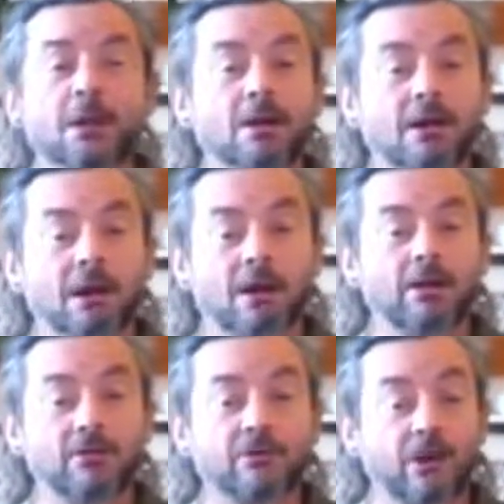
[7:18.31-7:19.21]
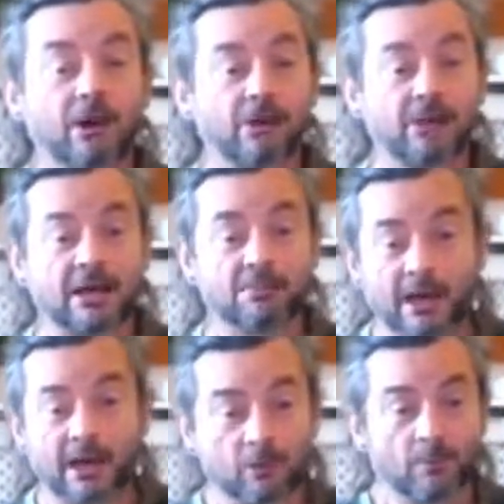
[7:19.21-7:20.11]
And uh, that
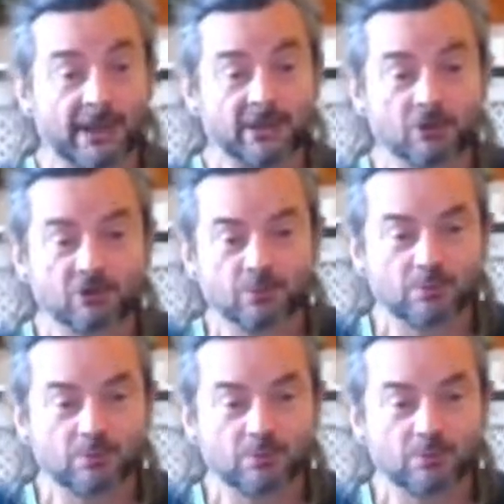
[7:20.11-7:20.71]
may or may not